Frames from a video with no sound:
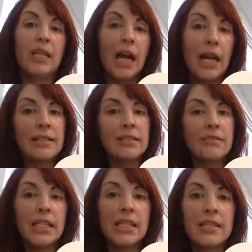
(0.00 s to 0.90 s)
Because
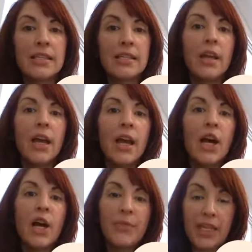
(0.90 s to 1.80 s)
of these
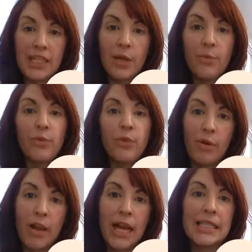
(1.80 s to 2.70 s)

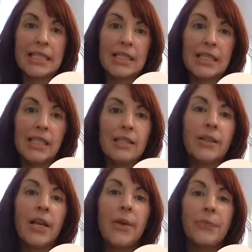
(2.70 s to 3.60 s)
contemporary practices,